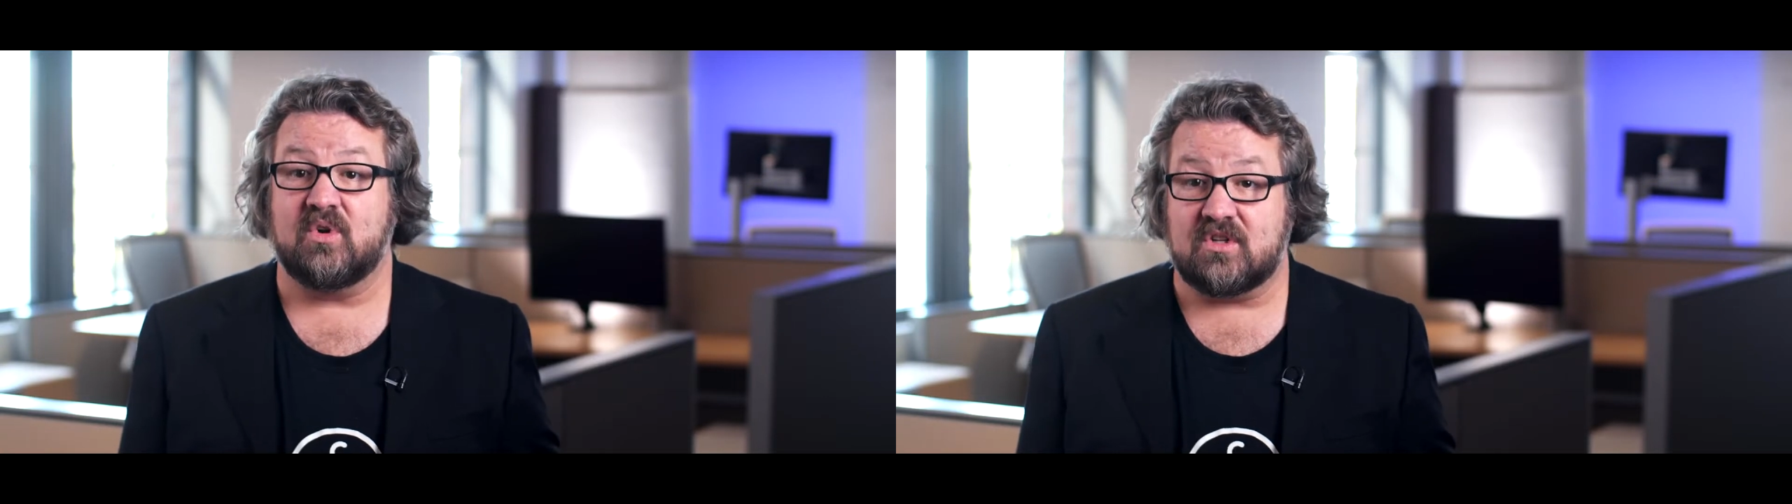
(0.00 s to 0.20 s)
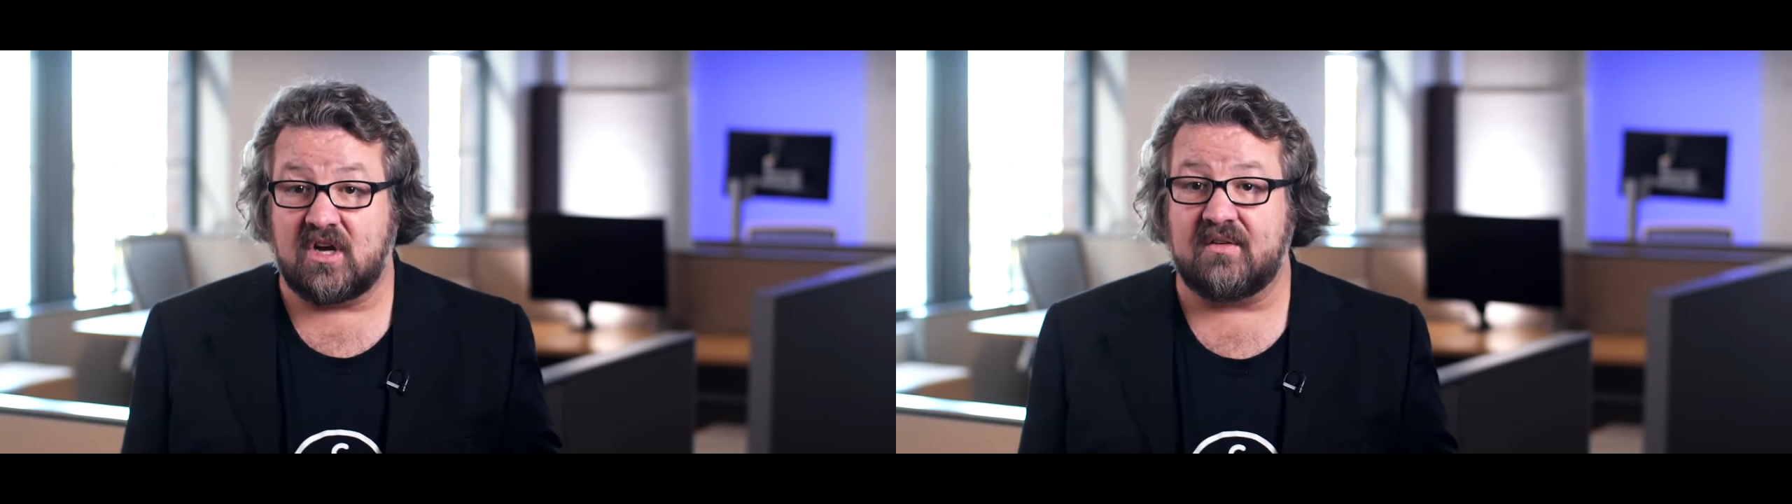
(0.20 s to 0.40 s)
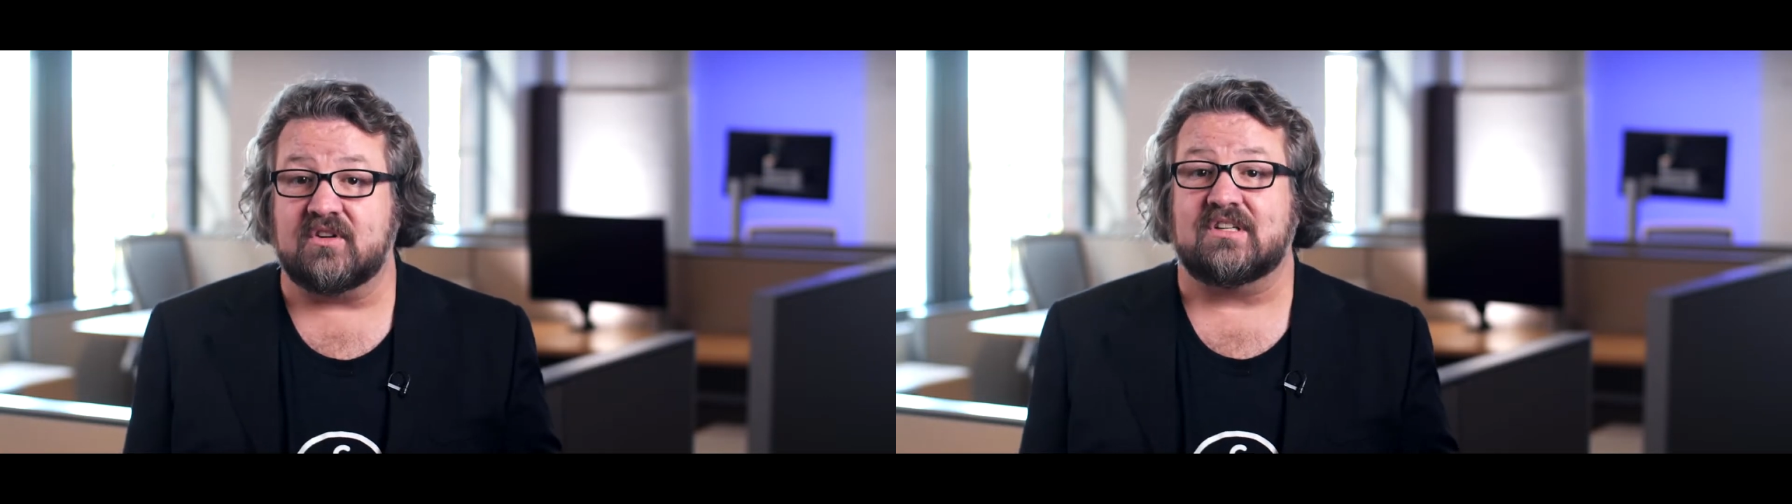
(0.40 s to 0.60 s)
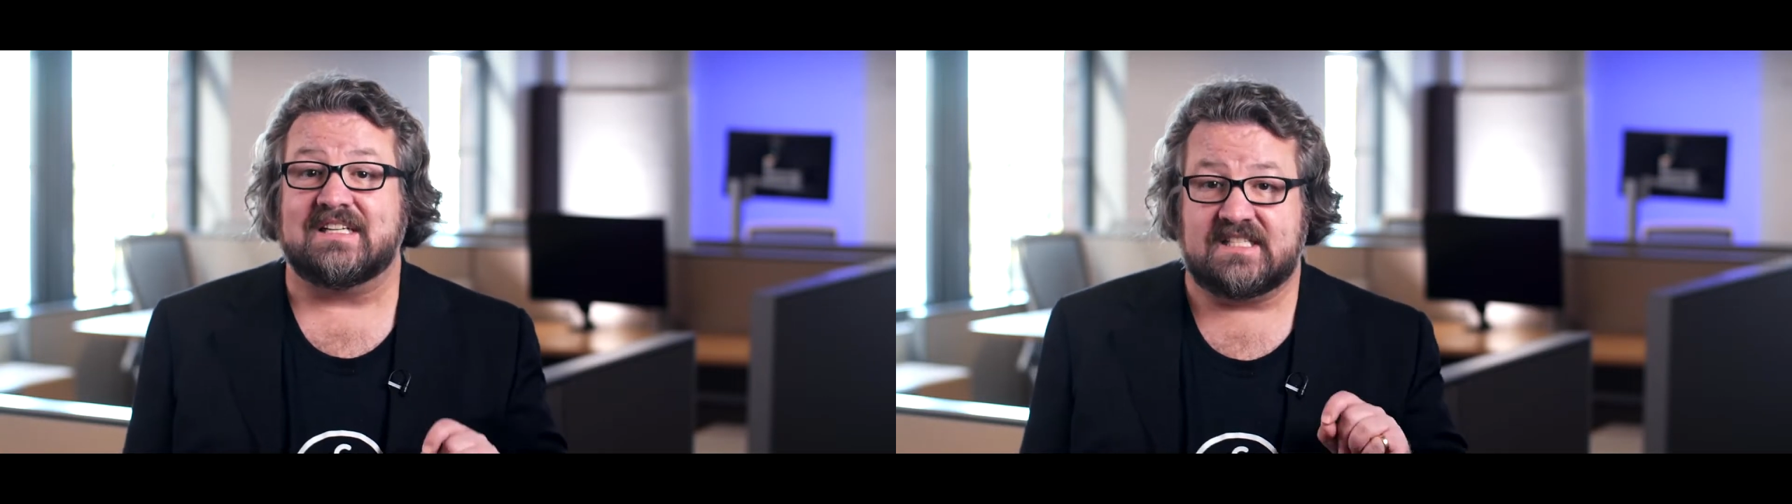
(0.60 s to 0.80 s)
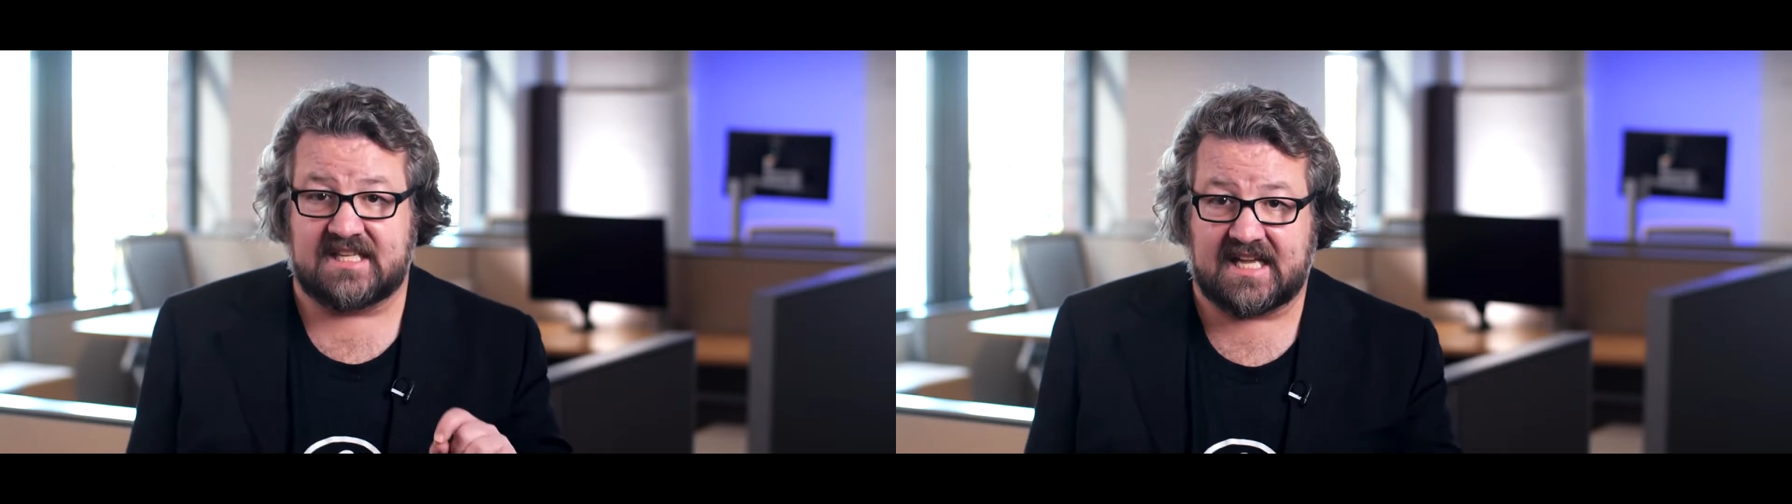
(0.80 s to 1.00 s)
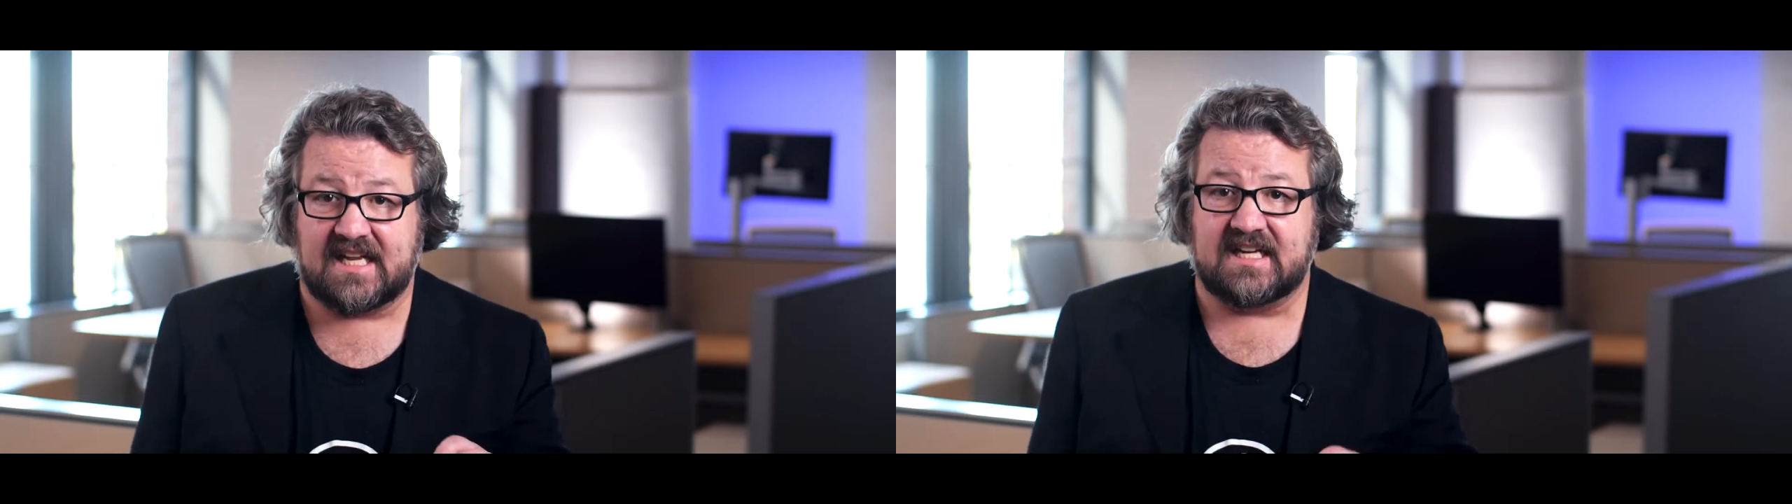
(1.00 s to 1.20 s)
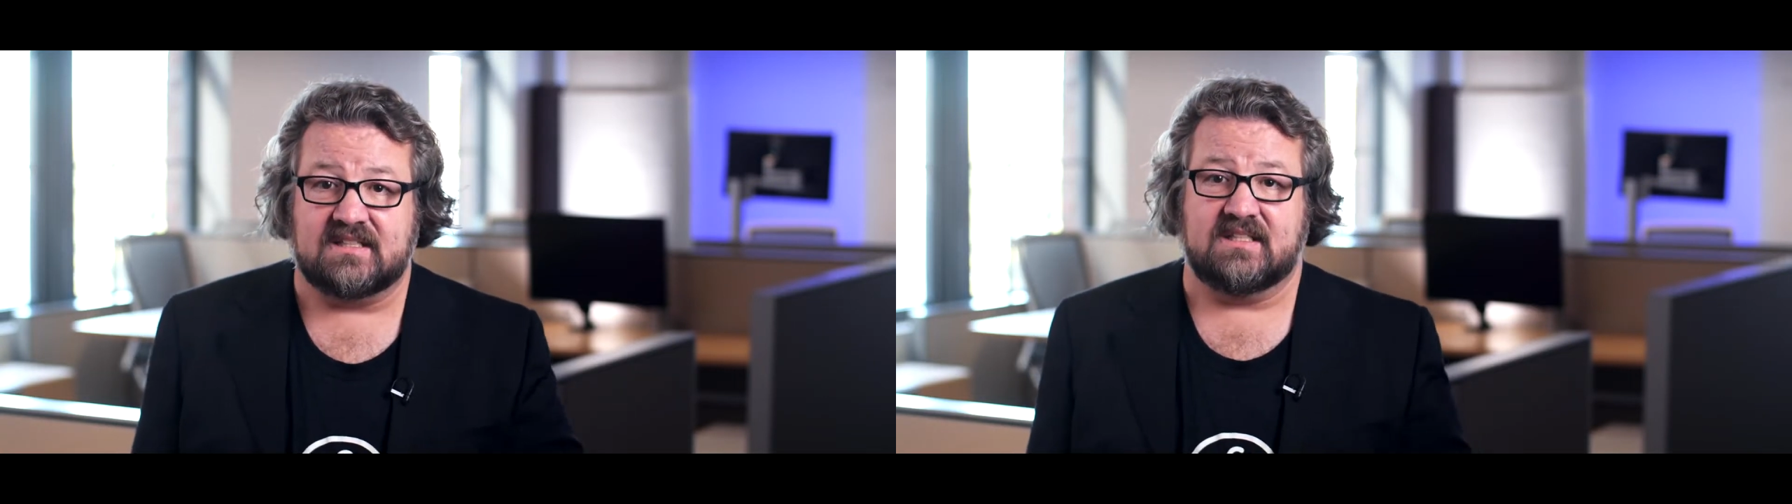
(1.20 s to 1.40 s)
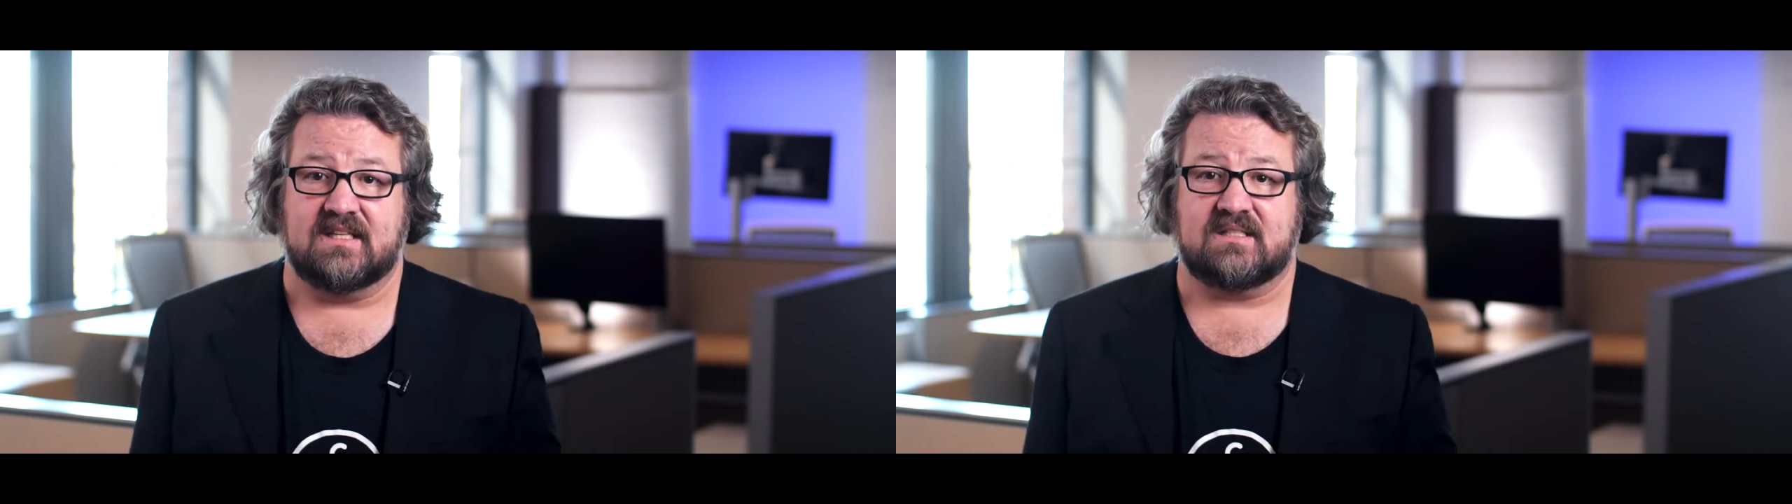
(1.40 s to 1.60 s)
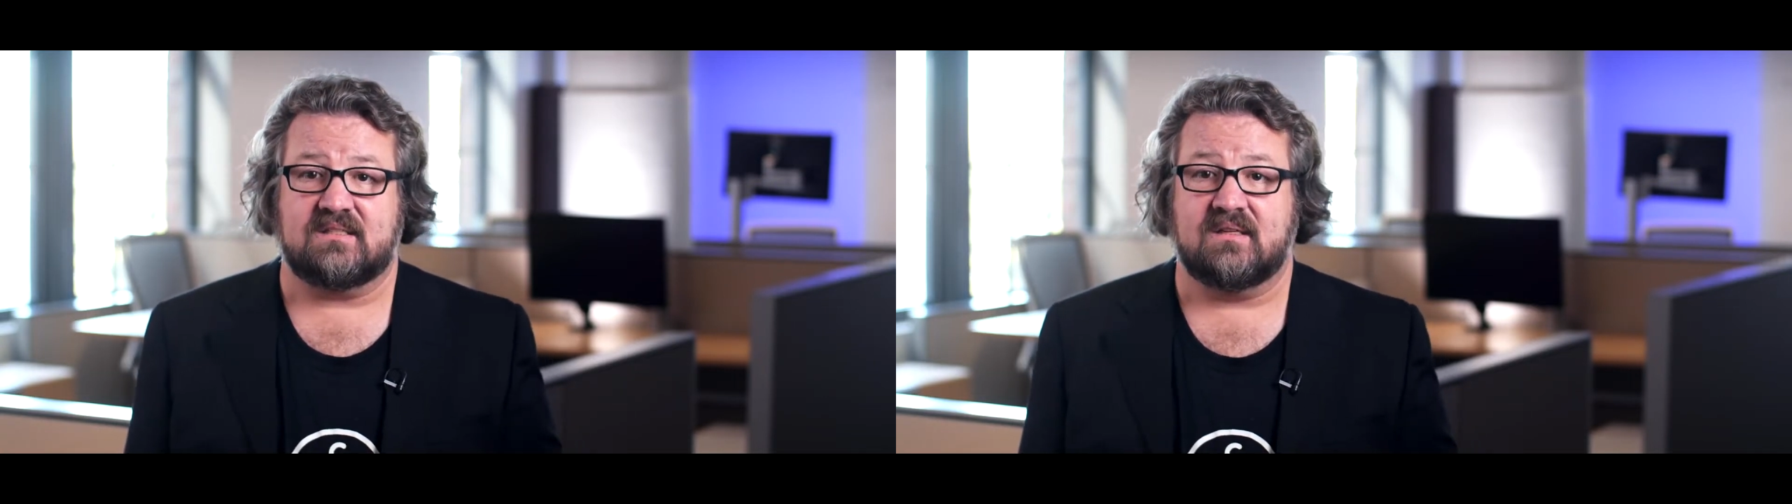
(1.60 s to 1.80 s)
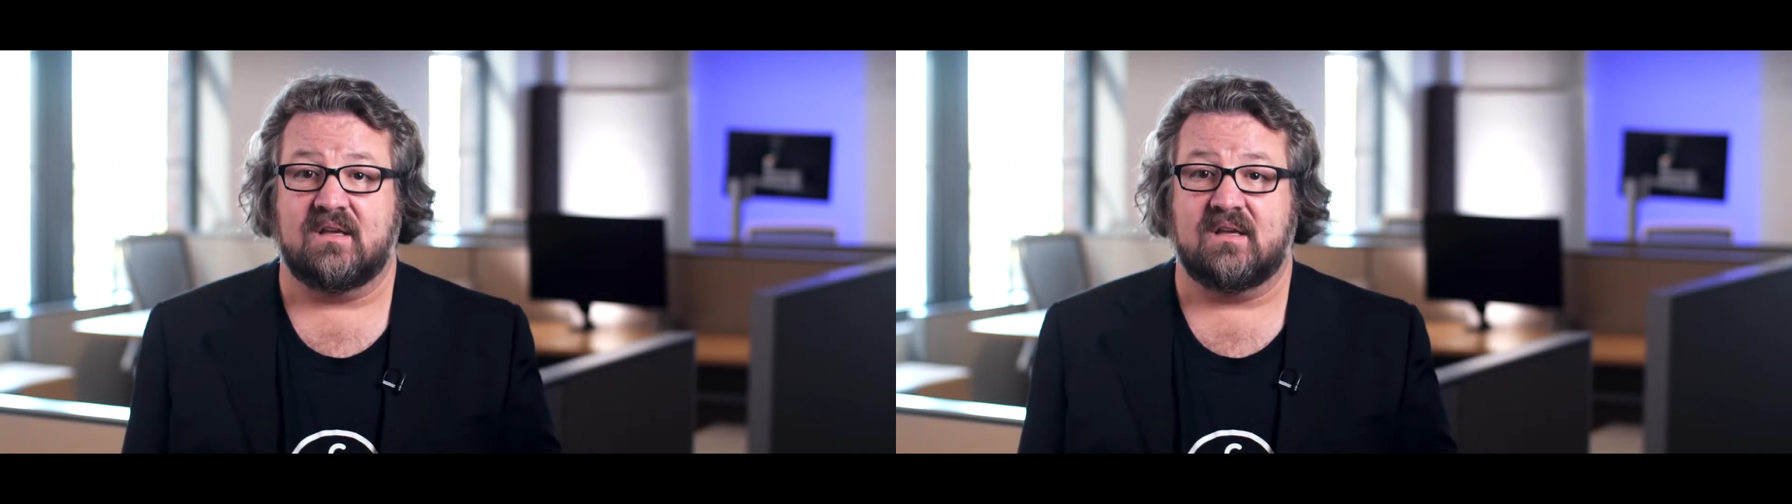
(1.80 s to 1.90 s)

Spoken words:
cover data analytics.